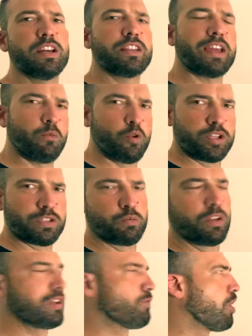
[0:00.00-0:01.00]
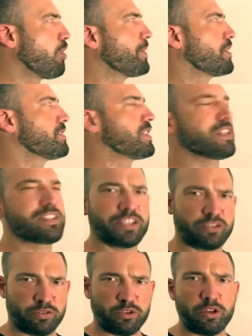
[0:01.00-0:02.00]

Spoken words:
That works really well because our central